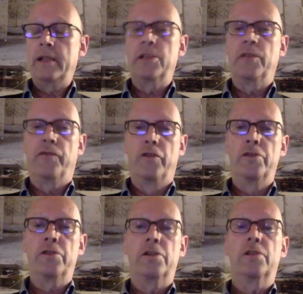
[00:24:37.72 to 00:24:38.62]
is the
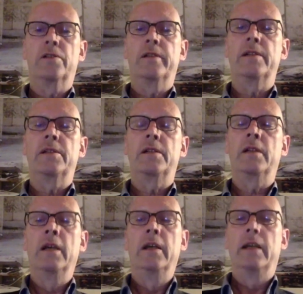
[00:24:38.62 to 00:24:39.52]
first strategy
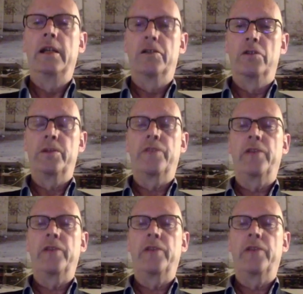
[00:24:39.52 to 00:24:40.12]
in terms of